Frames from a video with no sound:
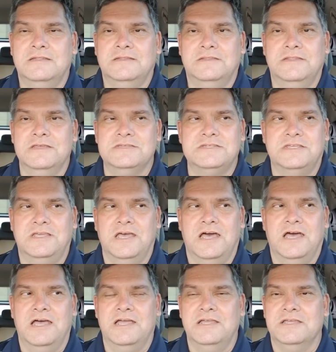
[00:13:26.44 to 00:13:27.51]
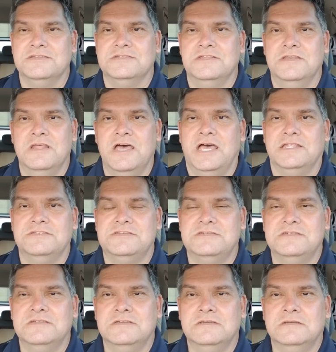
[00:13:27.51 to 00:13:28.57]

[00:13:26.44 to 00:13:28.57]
this guy is nuts.